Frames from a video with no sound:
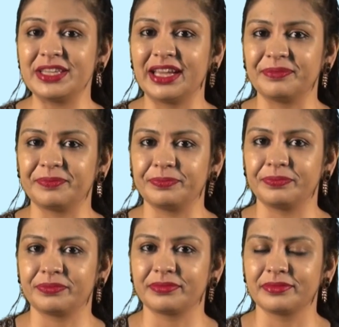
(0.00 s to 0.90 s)
tie,
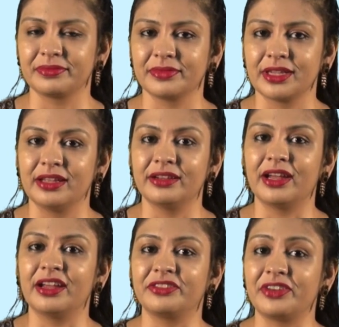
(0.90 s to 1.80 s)

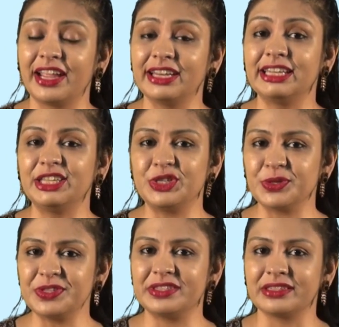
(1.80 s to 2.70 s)
a rightly
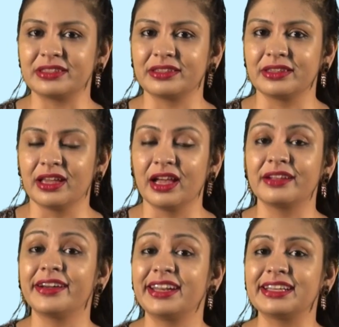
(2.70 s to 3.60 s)
chosen,
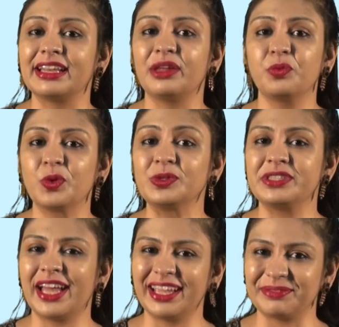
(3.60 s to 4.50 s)
correctly worn
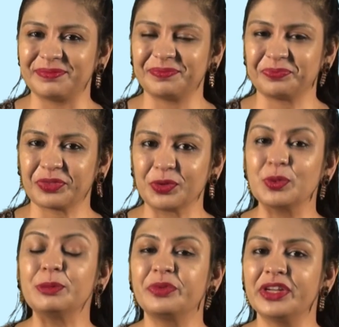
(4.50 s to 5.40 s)
tie
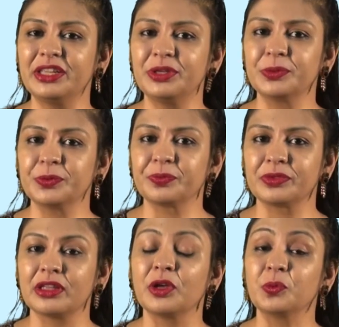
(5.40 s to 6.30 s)
will bring you
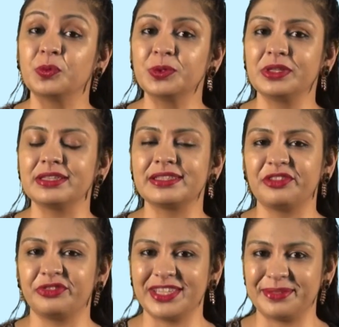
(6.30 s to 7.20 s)
oodles
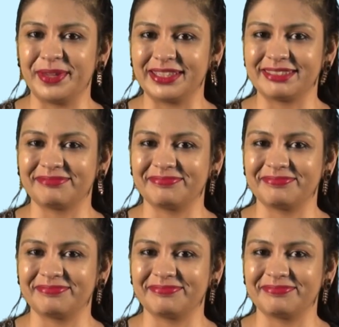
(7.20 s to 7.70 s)
of respect.